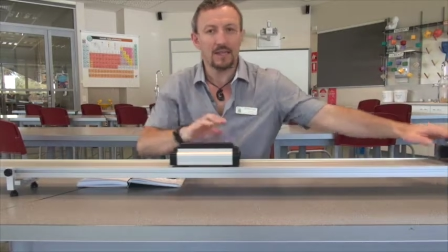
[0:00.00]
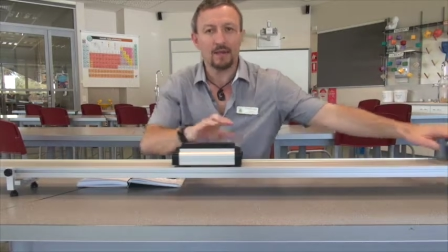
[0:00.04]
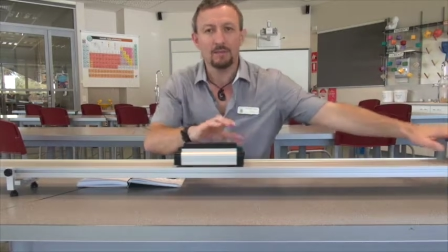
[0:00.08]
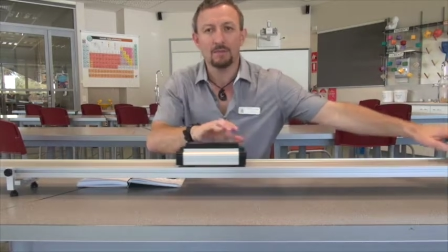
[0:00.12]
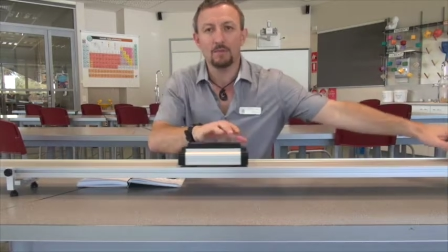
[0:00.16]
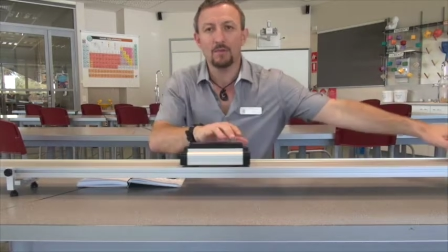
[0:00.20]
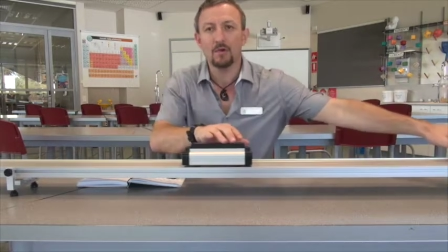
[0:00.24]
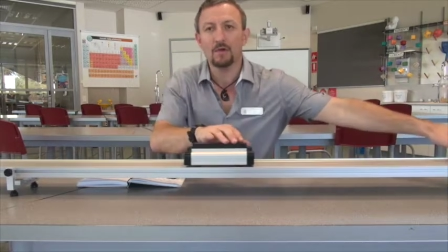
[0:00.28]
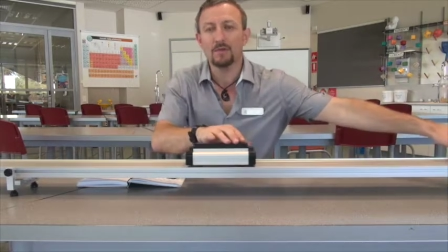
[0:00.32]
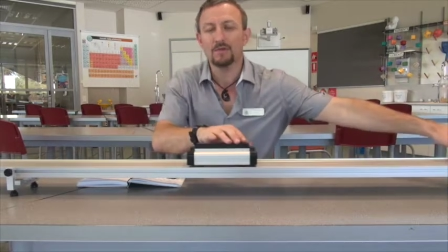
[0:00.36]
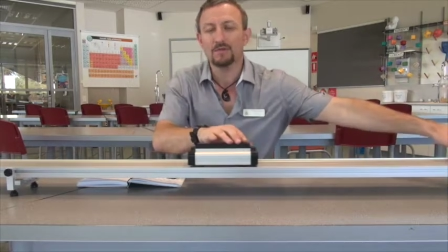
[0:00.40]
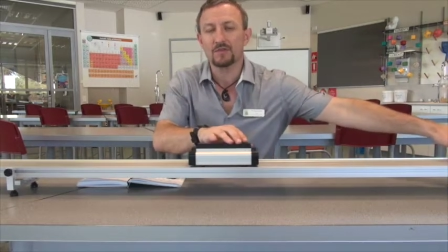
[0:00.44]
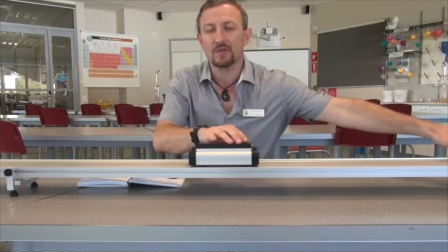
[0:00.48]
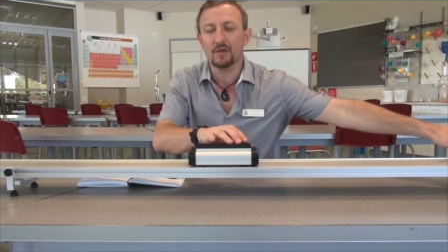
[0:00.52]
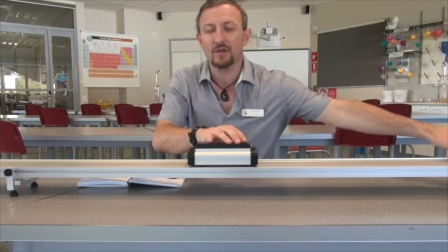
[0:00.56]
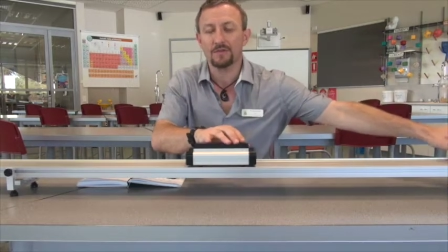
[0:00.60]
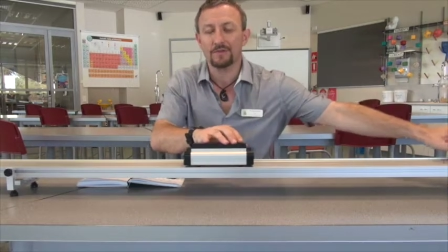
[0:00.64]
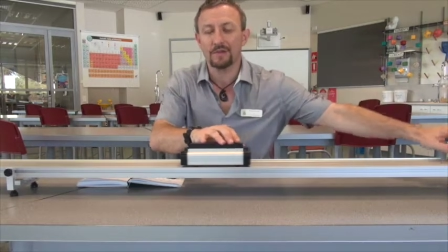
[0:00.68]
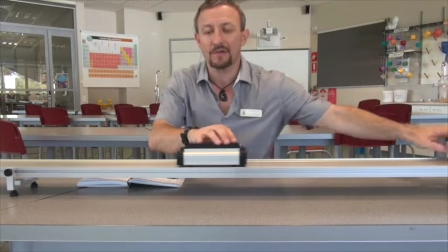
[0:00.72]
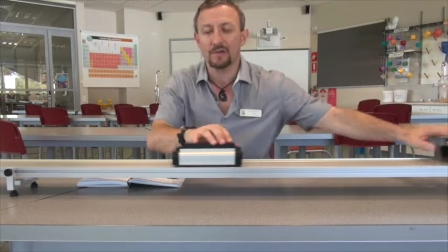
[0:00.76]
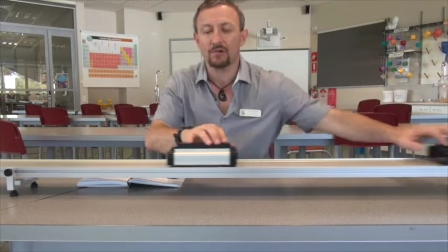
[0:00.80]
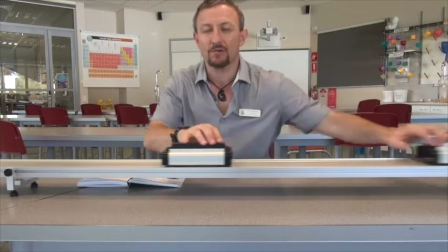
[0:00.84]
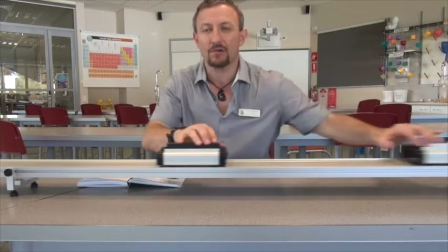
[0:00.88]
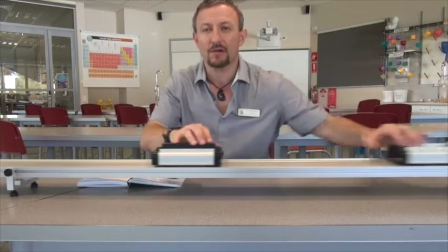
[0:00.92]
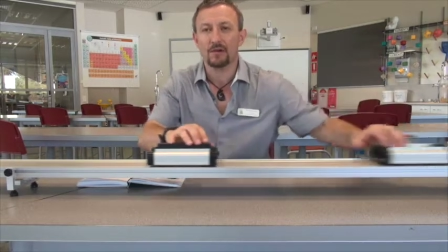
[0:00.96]
it moves off
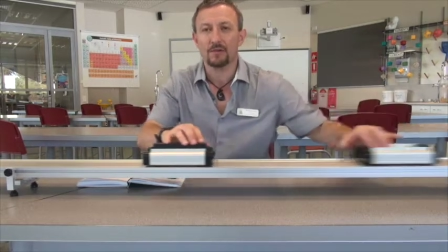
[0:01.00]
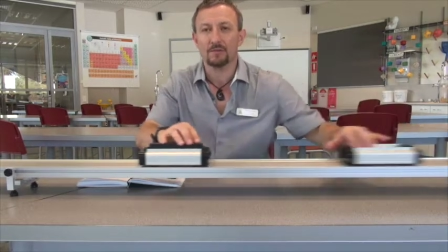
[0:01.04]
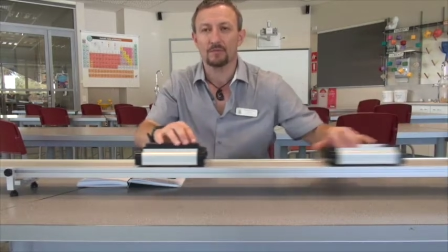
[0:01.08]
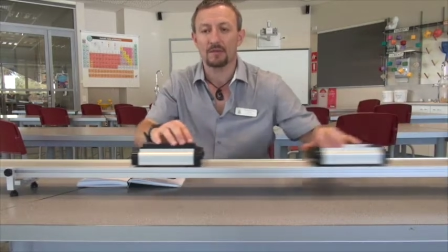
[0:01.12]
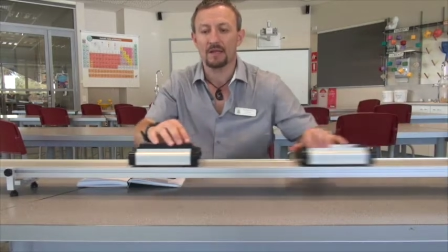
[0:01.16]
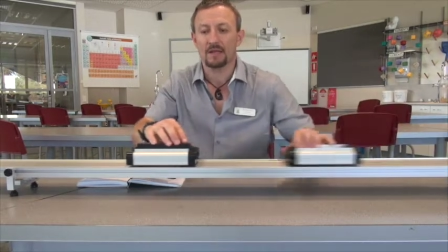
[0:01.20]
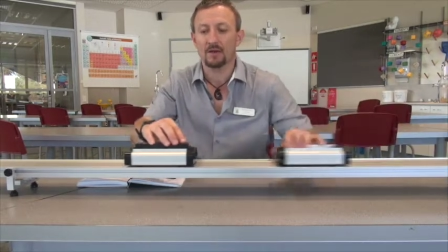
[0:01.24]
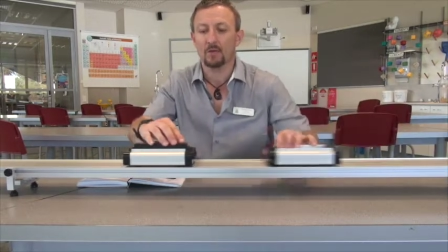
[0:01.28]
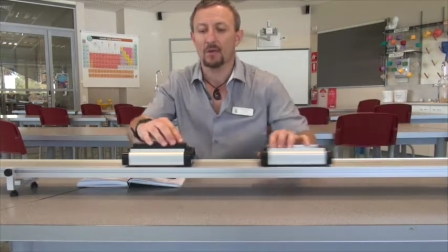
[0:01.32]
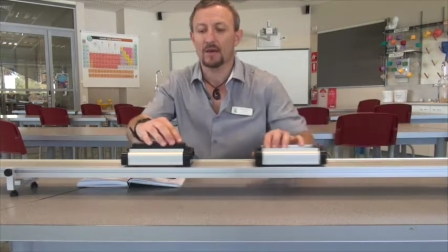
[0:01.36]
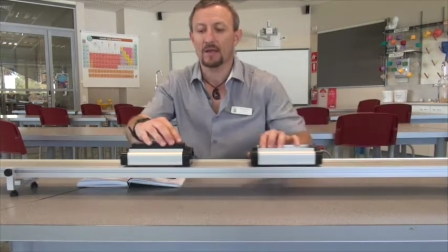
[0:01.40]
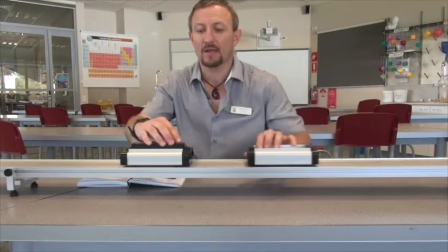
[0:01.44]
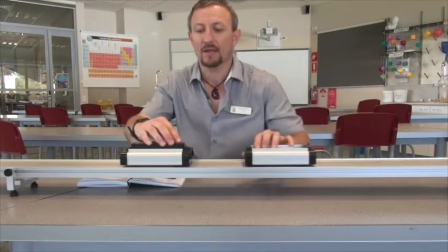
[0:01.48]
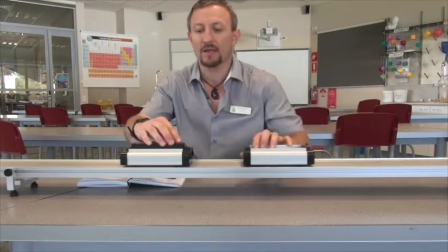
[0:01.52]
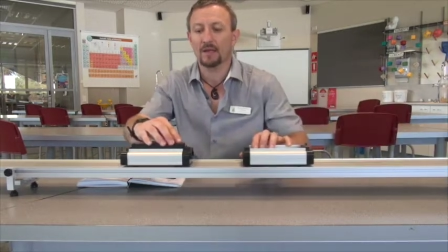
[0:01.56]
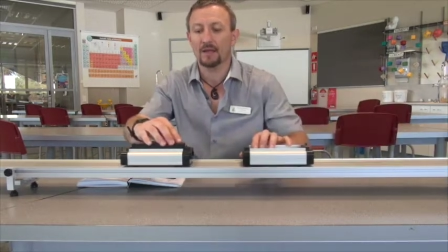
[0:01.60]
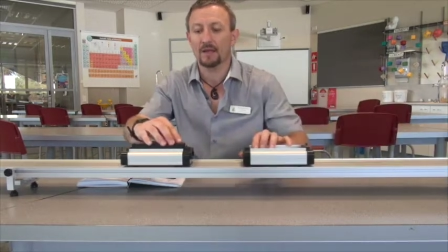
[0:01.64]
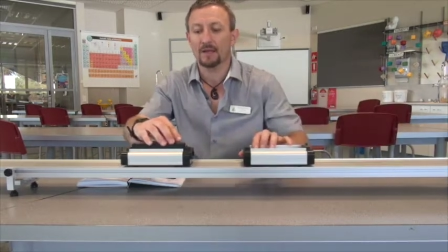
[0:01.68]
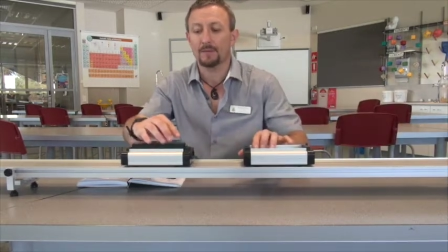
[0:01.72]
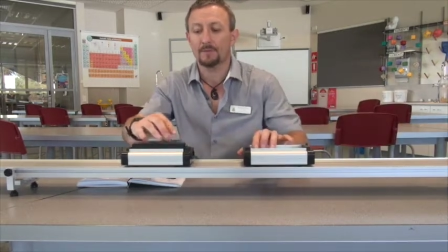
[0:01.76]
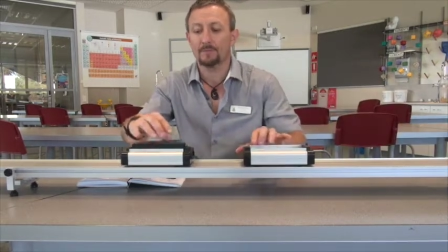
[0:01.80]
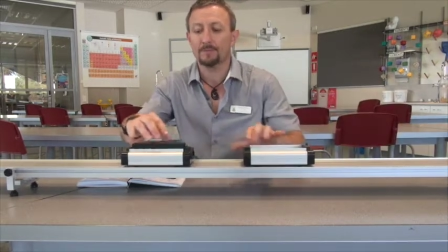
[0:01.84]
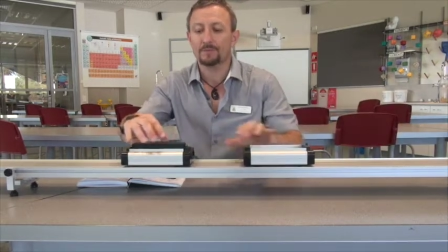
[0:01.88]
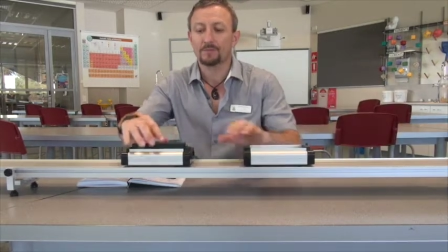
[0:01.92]
incredibly quickly.